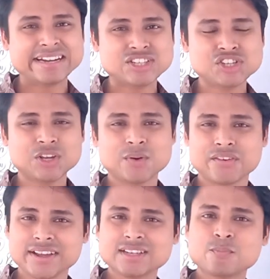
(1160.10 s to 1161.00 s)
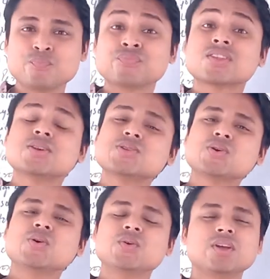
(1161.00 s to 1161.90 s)
energy, right?
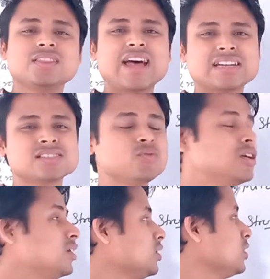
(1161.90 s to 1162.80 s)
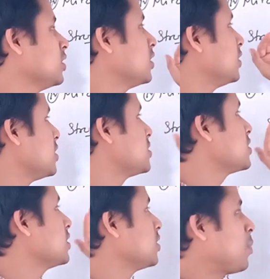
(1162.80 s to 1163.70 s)
So that's what
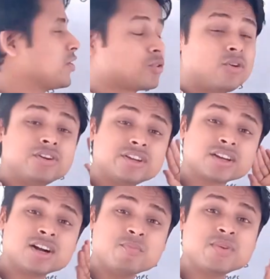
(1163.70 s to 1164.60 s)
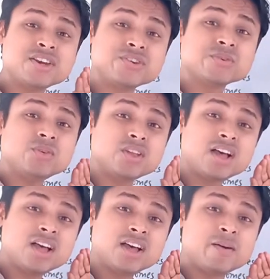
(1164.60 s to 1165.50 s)
this mitochondria come into
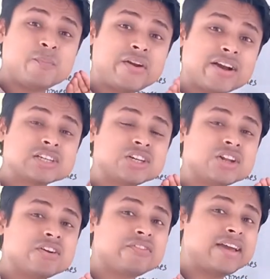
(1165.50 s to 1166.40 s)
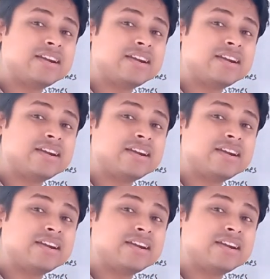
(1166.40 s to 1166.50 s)
the production of